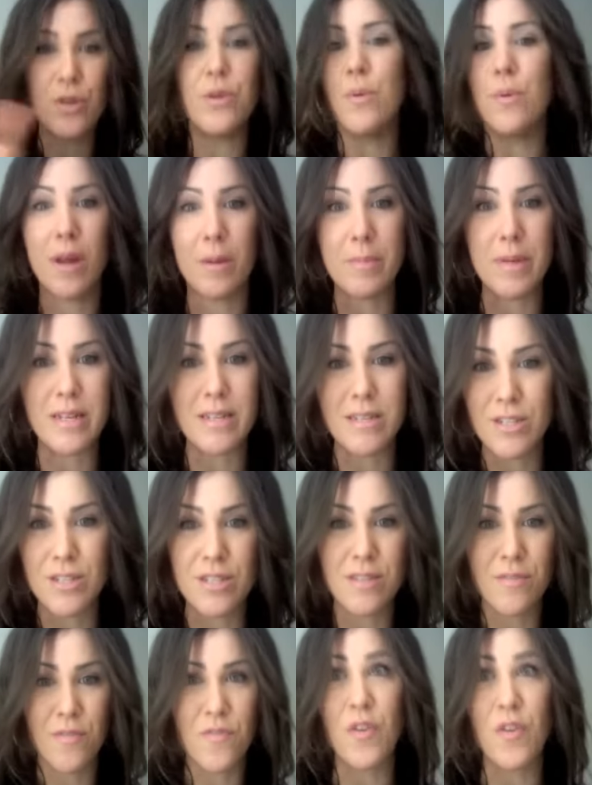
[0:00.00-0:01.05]
know what I mean,
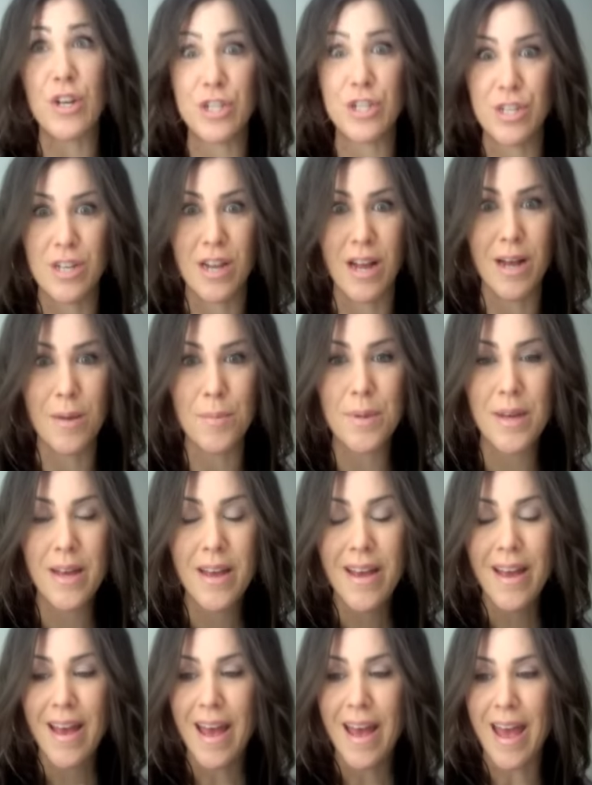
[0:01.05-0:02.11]
just to freshen up.
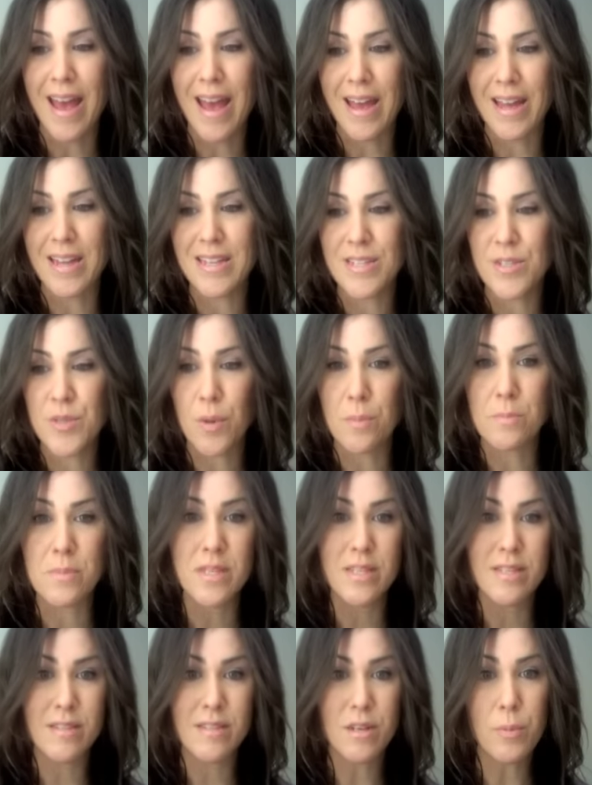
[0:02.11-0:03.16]
And so I'm
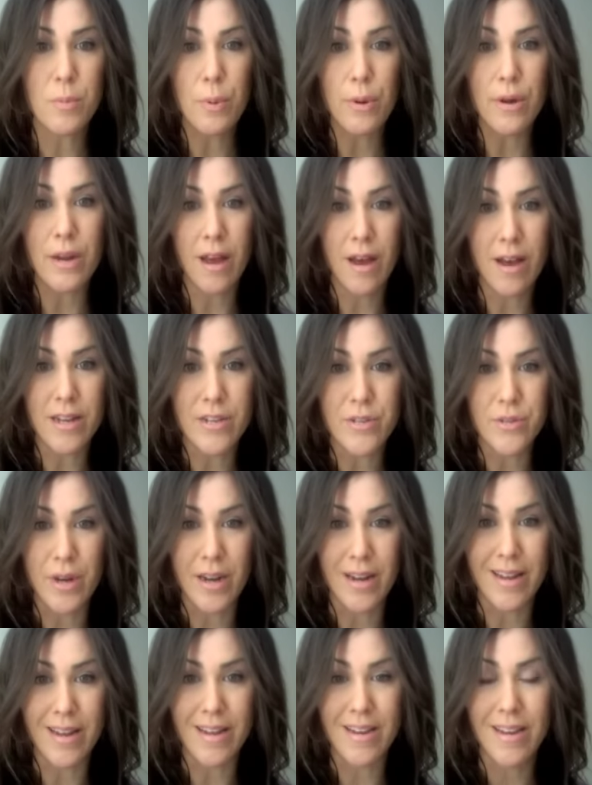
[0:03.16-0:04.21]
still pretty
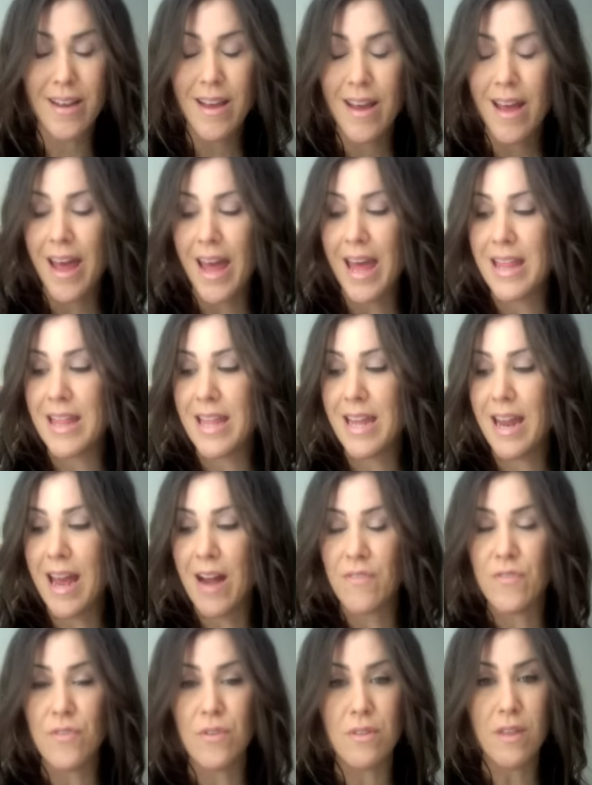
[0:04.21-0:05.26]
hydrated. And then
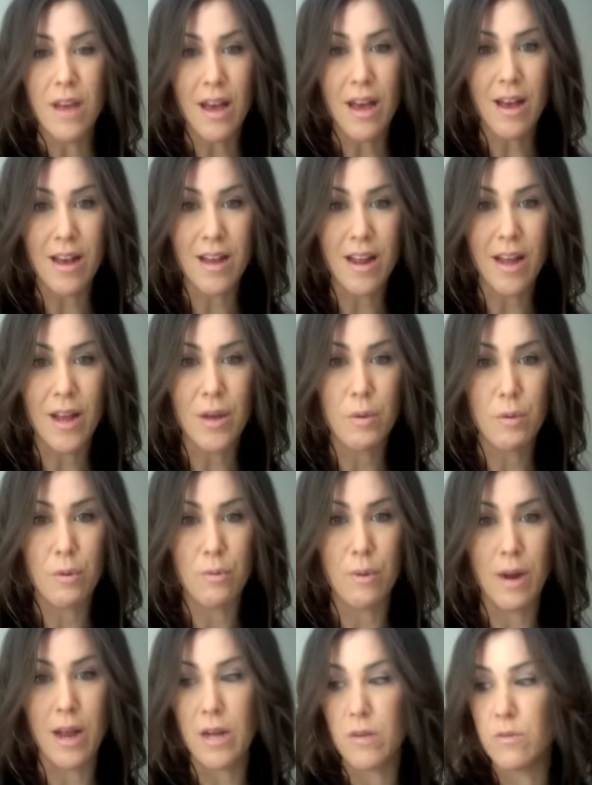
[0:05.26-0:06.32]
after that, I go
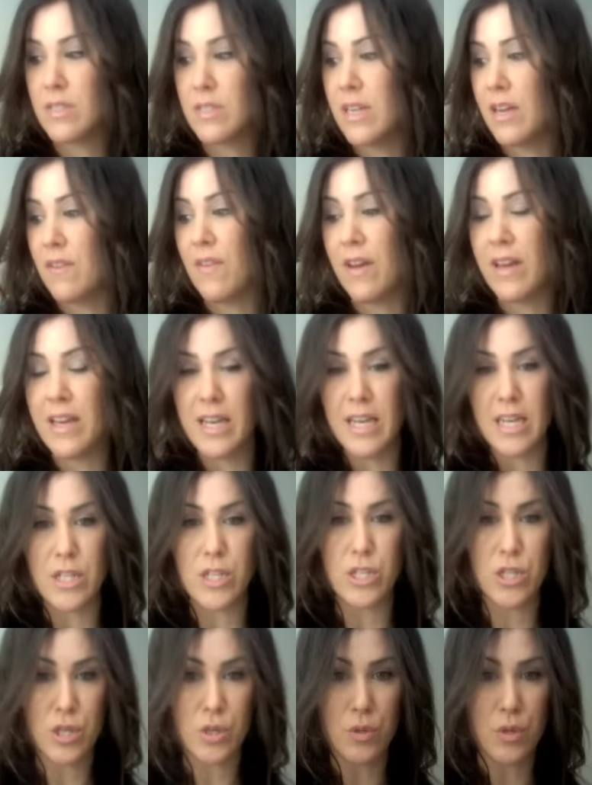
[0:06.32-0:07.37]
around, if I need
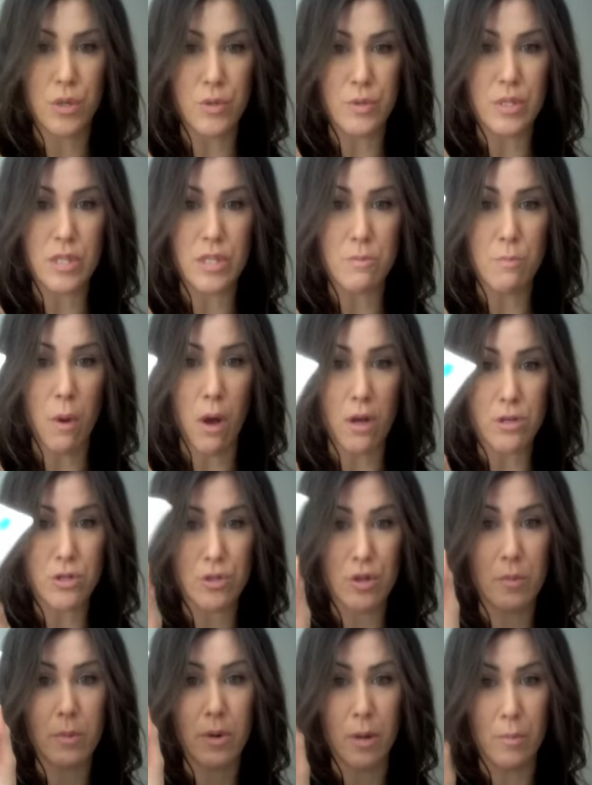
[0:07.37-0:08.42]
to use the spot
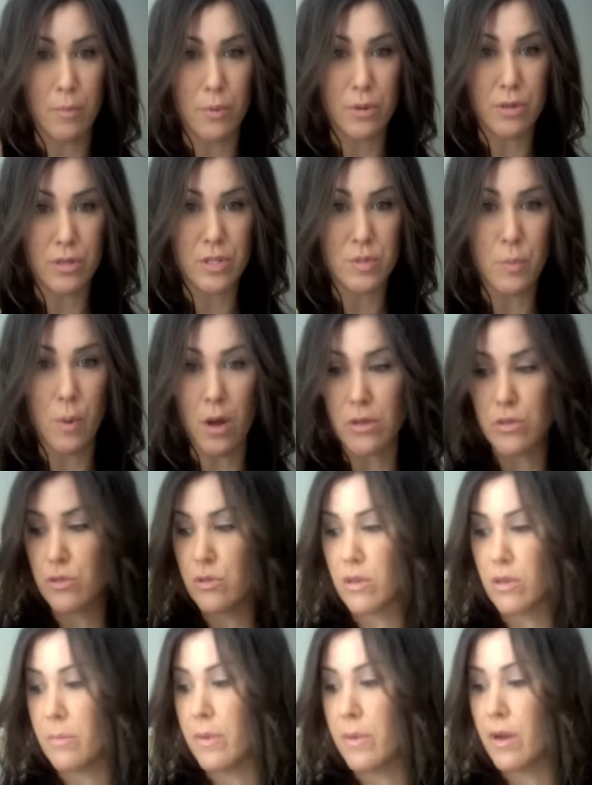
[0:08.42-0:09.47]
treatment, I'll put a spot
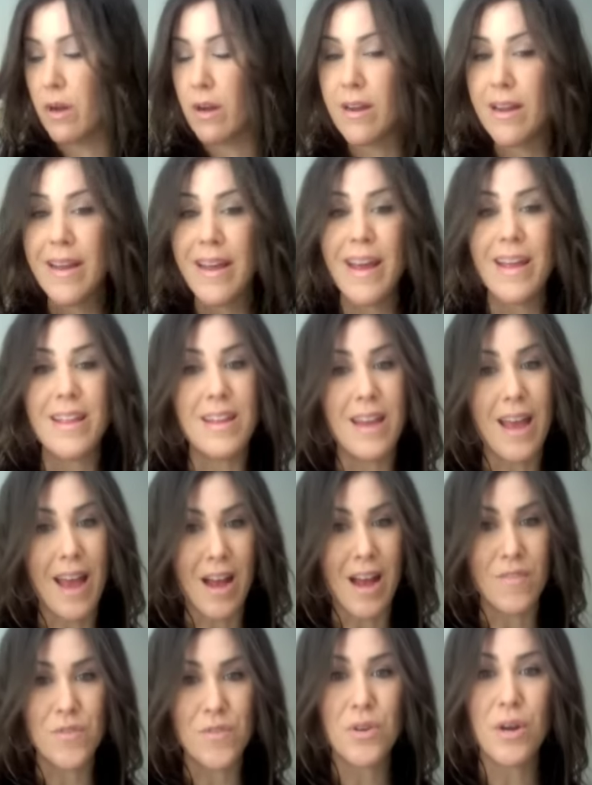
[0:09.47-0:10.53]
treatment on. And then
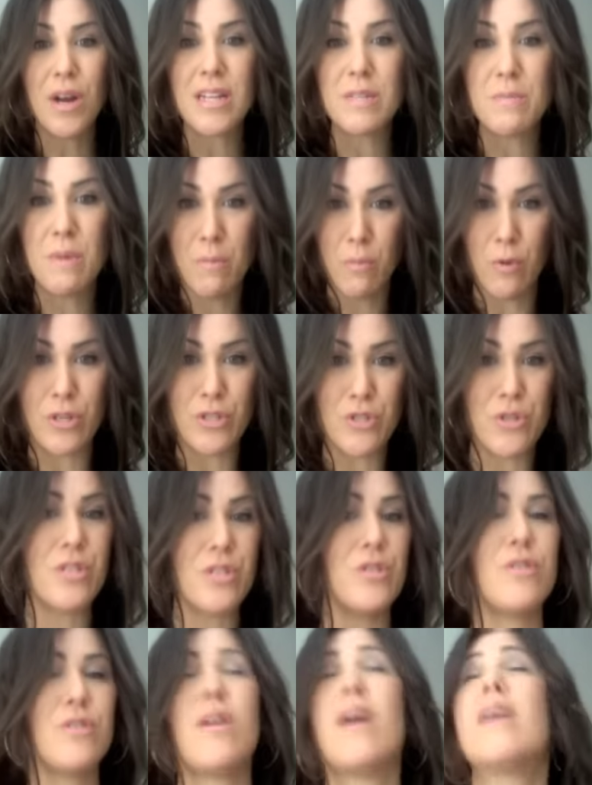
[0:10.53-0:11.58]
after, as my
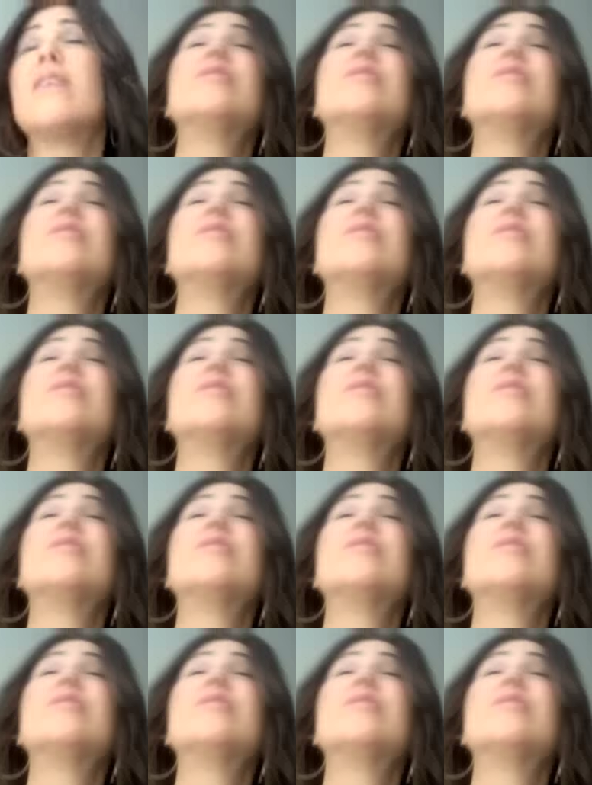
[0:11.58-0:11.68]
moisturizer, I